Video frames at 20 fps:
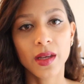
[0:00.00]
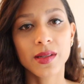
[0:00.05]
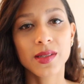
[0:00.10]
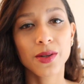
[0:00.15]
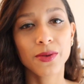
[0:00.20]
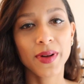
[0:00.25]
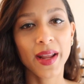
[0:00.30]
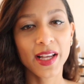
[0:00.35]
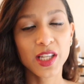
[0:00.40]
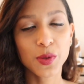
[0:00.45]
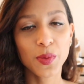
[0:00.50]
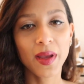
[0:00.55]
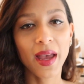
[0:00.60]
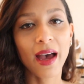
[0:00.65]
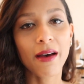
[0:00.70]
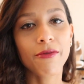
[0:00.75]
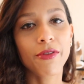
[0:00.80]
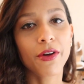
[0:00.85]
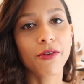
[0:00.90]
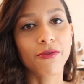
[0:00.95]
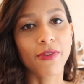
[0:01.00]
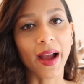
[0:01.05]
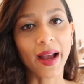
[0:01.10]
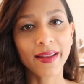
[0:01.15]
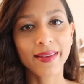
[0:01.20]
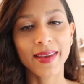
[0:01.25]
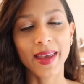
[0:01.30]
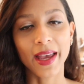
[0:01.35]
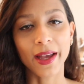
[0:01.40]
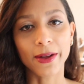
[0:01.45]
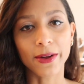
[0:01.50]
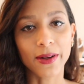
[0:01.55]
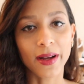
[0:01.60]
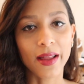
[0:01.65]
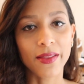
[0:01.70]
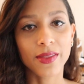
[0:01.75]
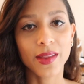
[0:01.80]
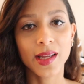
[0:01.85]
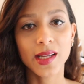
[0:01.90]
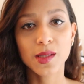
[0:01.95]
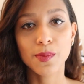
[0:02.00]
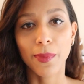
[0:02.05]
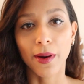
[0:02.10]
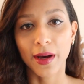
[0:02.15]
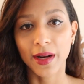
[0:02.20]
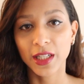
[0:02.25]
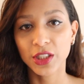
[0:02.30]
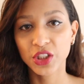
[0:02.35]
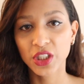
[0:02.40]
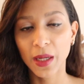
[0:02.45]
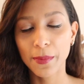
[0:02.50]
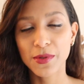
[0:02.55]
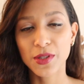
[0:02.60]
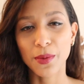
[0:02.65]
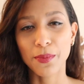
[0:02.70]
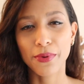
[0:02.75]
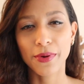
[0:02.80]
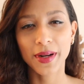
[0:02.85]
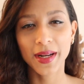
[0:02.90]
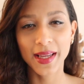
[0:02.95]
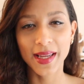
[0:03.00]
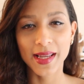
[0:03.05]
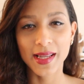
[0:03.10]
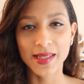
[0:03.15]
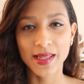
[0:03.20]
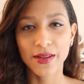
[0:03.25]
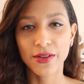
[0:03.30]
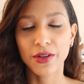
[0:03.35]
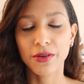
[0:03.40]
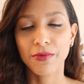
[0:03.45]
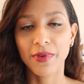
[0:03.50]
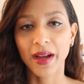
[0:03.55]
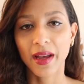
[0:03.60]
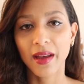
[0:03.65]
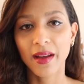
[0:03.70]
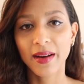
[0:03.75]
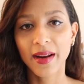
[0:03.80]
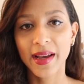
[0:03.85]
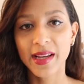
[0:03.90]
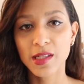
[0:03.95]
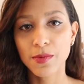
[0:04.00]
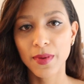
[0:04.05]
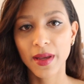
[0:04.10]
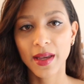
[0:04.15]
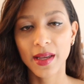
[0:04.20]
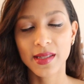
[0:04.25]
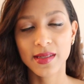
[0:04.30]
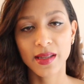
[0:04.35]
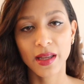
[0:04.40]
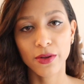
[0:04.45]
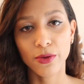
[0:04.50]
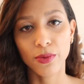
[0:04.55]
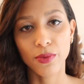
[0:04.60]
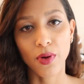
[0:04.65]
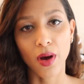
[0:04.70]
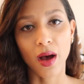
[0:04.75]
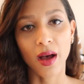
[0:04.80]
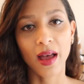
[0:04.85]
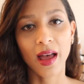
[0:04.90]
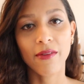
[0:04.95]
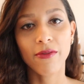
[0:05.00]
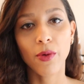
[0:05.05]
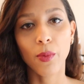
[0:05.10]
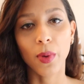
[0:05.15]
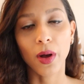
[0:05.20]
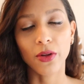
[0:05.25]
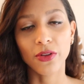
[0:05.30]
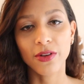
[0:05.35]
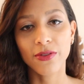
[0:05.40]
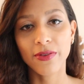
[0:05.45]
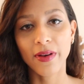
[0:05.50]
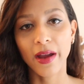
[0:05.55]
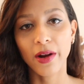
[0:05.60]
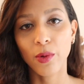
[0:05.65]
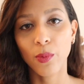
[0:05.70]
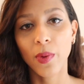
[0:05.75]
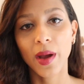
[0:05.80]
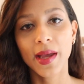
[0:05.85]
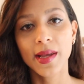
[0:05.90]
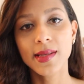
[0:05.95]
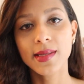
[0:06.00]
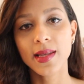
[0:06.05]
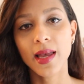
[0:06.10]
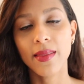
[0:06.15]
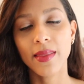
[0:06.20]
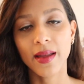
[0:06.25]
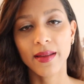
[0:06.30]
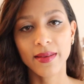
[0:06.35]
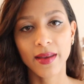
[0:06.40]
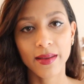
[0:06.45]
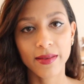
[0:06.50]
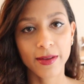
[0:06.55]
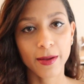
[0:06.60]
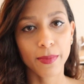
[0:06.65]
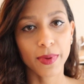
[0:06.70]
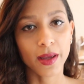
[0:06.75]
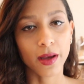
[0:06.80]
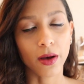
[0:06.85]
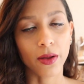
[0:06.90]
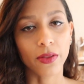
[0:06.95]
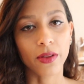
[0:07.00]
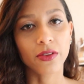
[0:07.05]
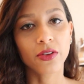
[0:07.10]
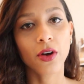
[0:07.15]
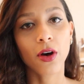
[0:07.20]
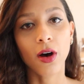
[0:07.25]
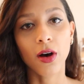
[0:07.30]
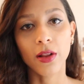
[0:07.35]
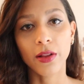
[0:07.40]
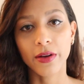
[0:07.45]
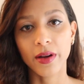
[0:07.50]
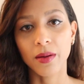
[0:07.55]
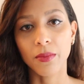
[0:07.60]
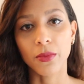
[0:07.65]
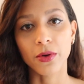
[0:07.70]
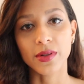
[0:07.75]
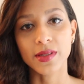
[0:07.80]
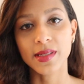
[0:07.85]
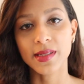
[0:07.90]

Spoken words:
So next we have the rectangle, and these body shapes are pretty easy to recognize because they do not have a well-defined waist and they tend to be on the taller and more